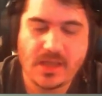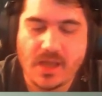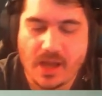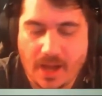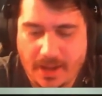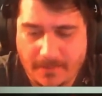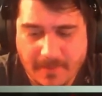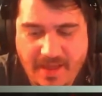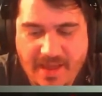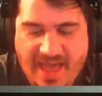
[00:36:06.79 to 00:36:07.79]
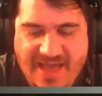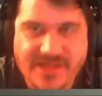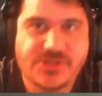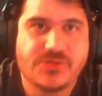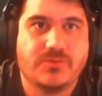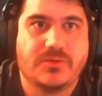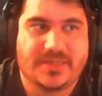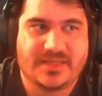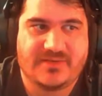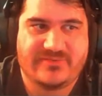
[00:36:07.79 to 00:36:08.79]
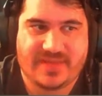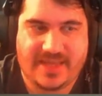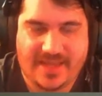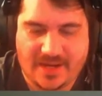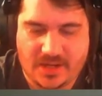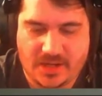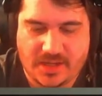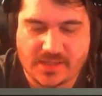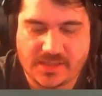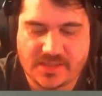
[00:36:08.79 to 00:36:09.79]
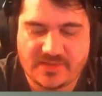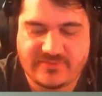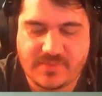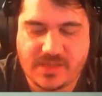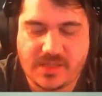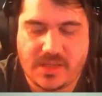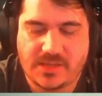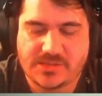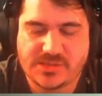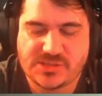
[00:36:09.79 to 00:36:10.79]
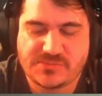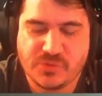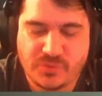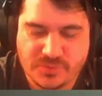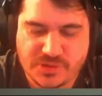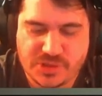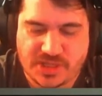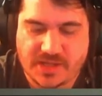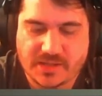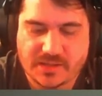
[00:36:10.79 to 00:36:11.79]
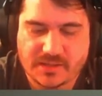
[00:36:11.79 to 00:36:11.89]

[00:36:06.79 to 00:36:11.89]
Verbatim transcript: Okay. As you leave the area, give me a smooth check.